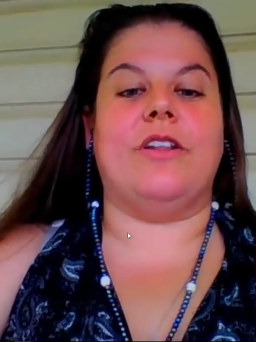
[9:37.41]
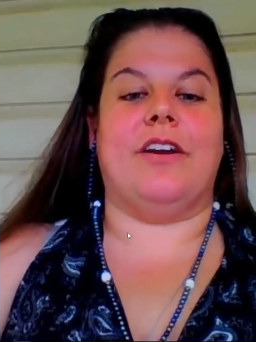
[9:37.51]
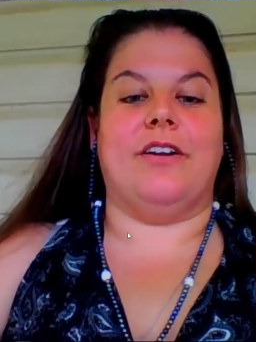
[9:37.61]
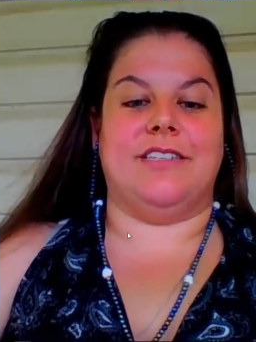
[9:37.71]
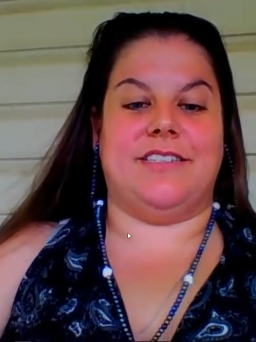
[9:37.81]
in
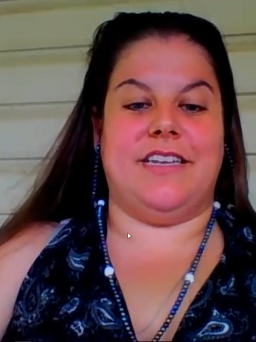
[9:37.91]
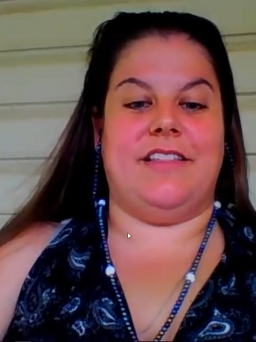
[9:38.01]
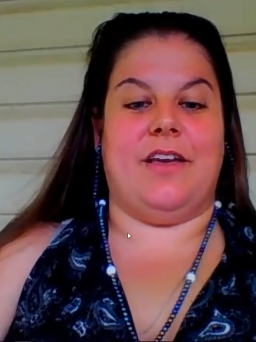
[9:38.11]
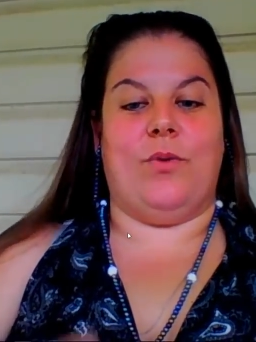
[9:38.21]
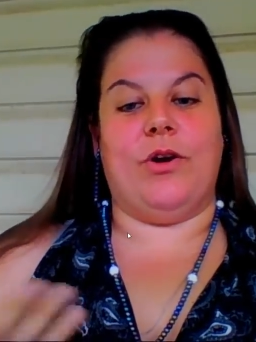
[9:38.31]
there and
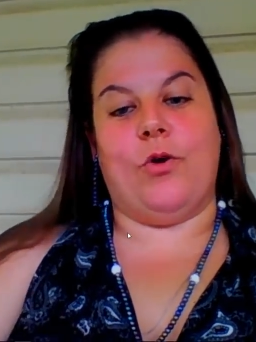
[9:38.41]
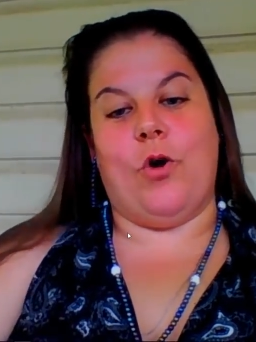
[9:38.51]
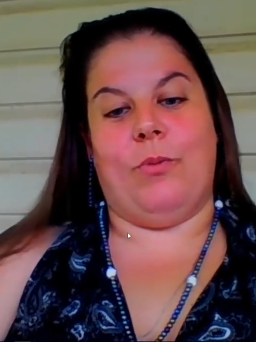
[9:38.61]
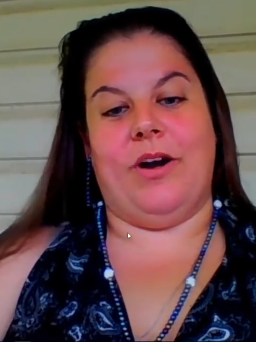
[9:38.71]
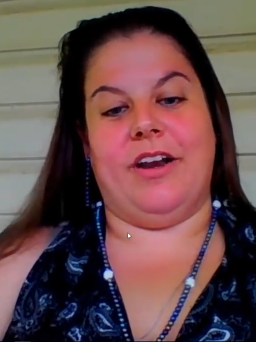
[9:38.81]
see that we're
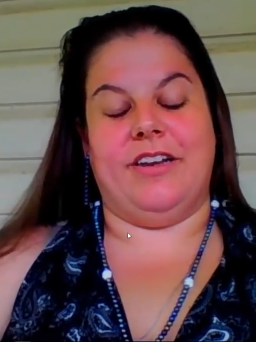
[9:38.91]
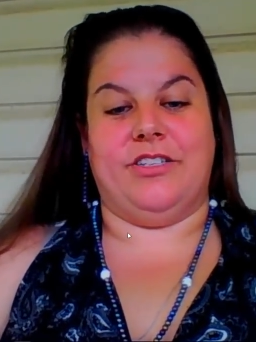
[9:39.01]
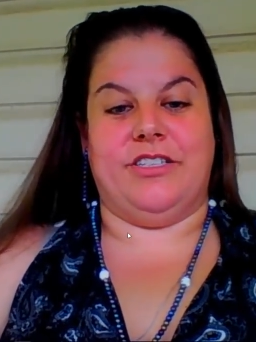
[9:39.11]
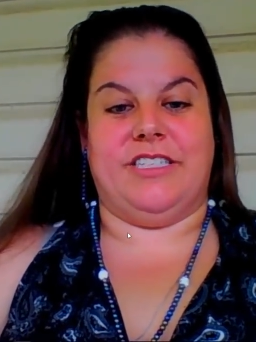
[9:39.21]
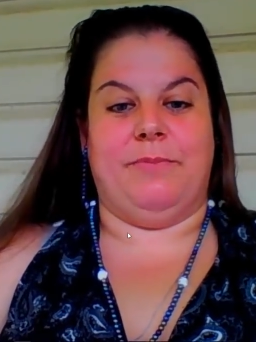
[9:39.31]
incorporated
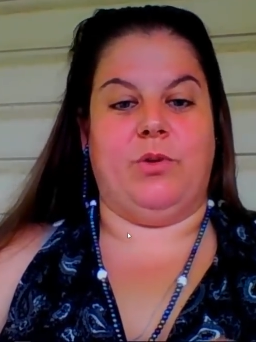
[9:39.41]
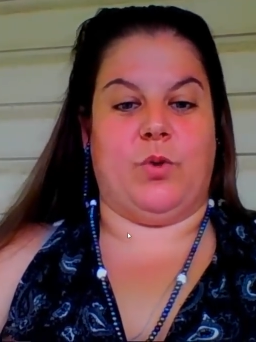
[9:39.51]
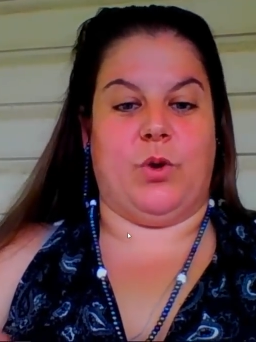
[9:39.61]
into the temples,